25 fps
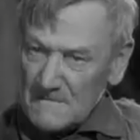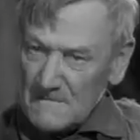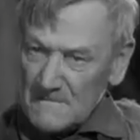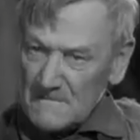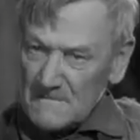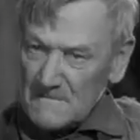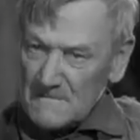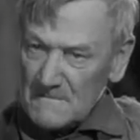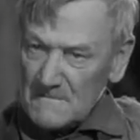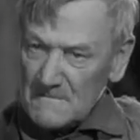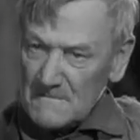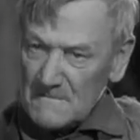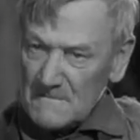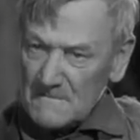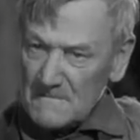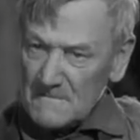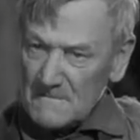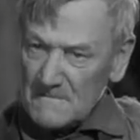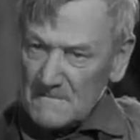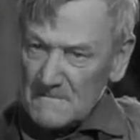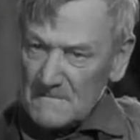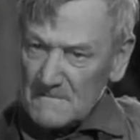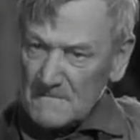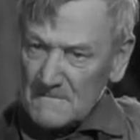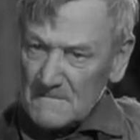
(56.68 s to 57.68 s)
do the world
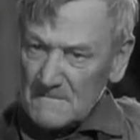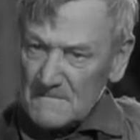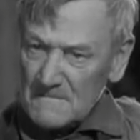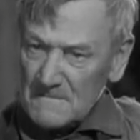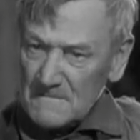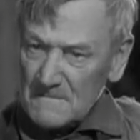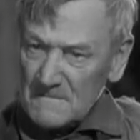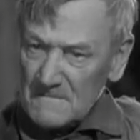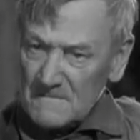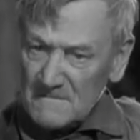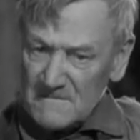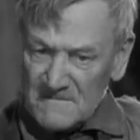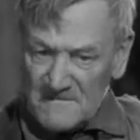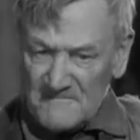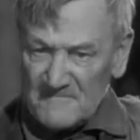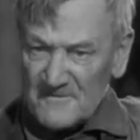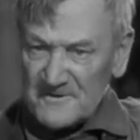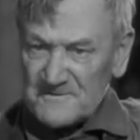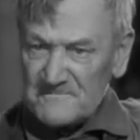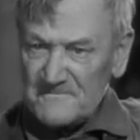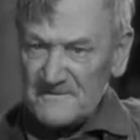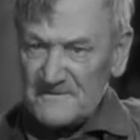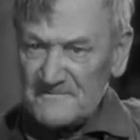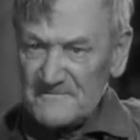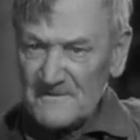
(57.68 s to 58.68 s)
some good? You
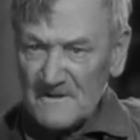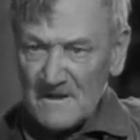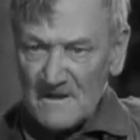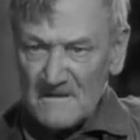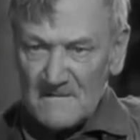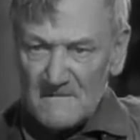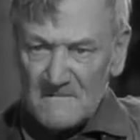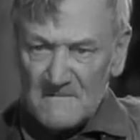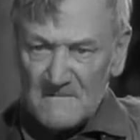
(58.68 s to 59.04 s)
must be drunk.